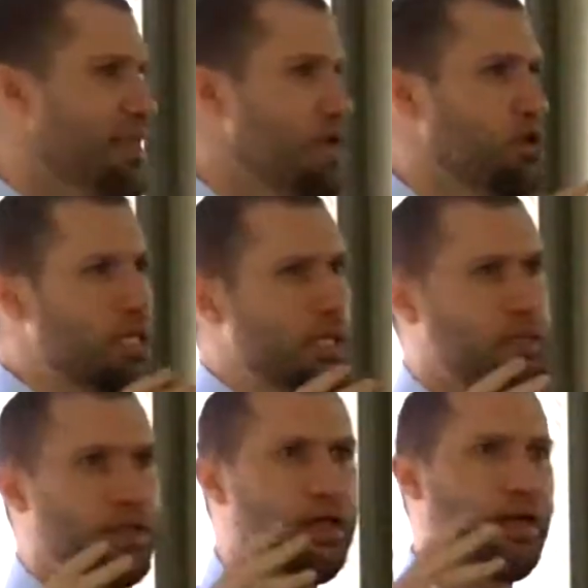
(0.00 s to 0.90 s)

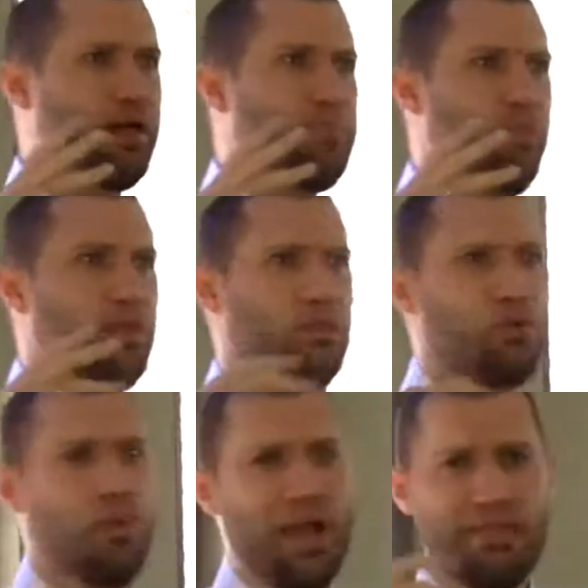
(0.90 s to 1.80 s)

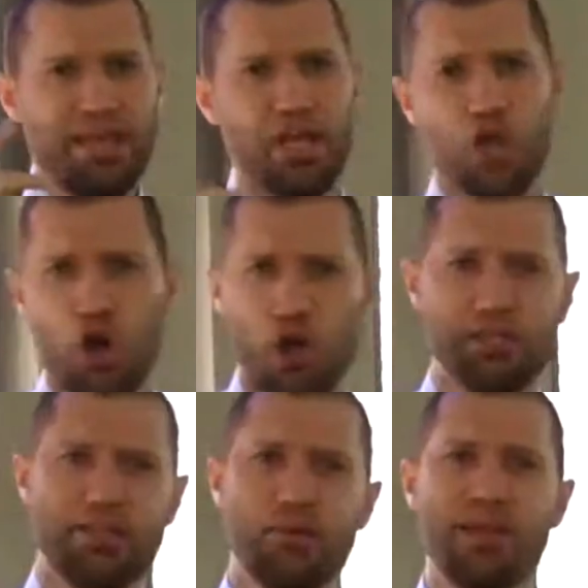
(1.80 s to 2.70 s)
The way they
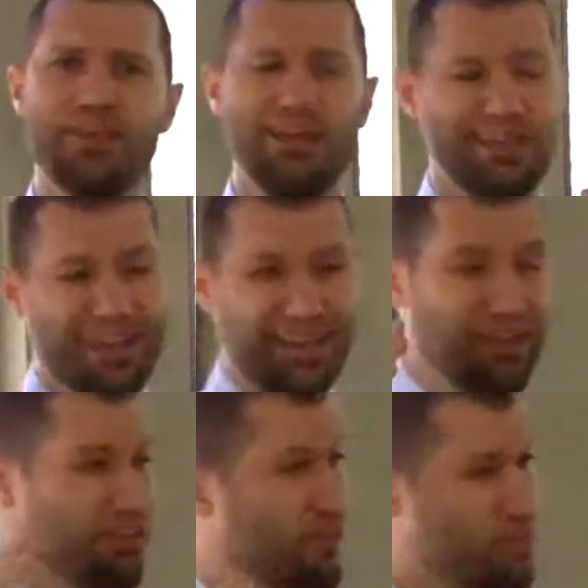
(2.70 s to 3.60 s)
cook, the way they...
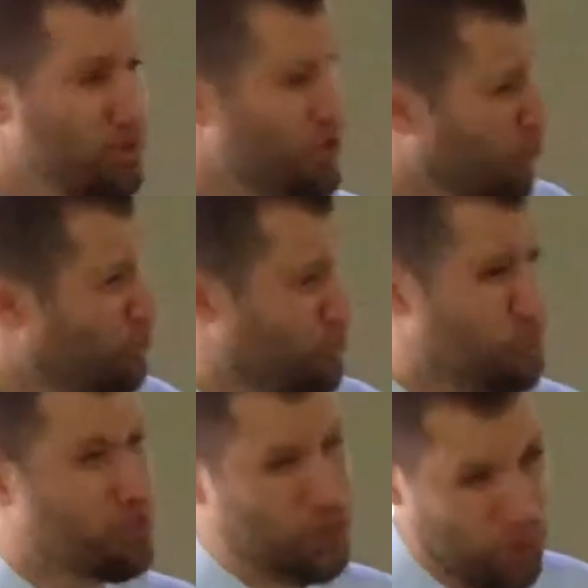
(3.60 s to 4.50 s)
If you go
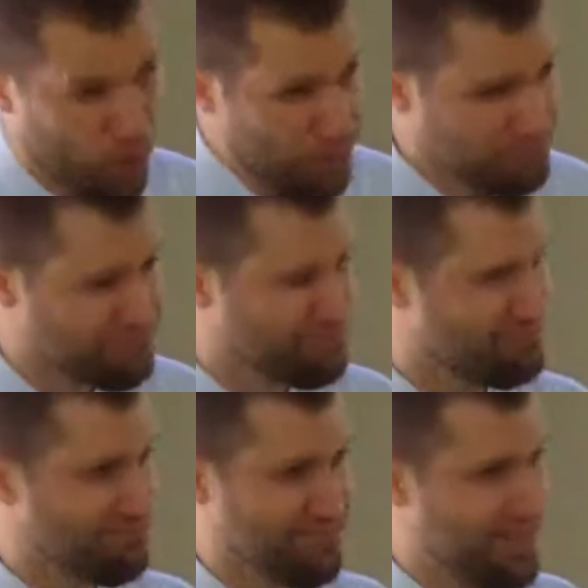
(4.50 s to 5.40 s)
through the law,
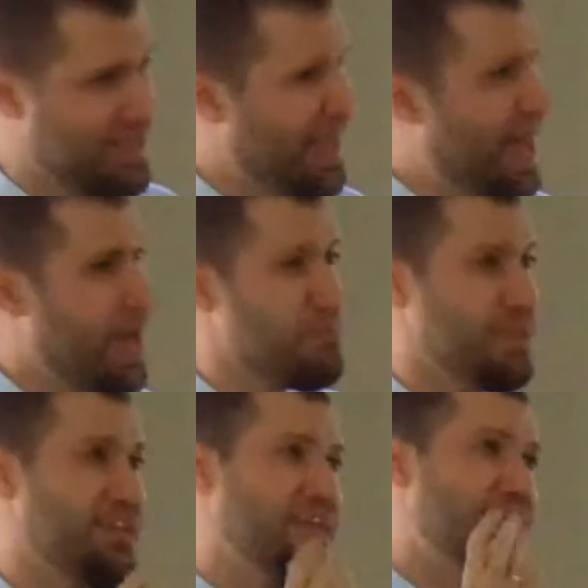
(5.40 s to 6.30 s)
I
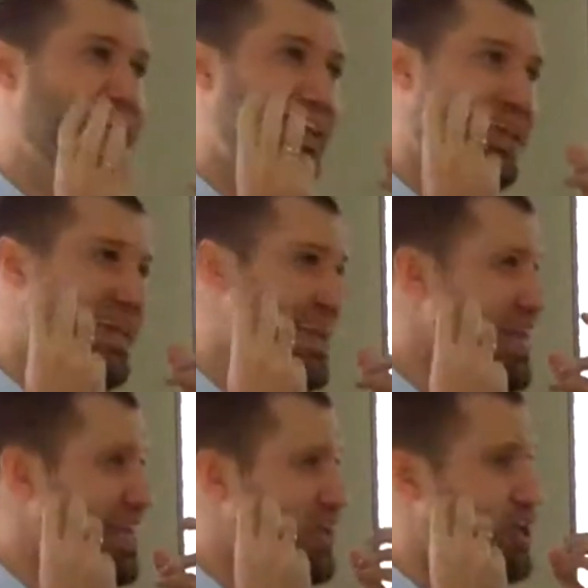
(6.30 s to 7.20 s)
mean,
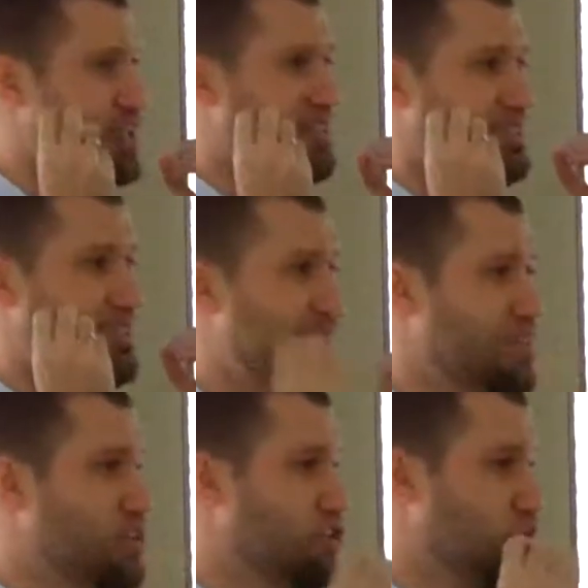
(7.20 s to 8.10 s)
it
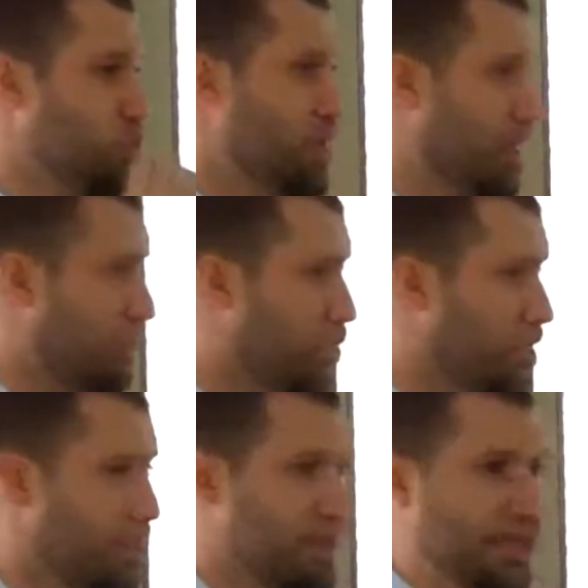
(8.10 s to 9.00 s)
deals with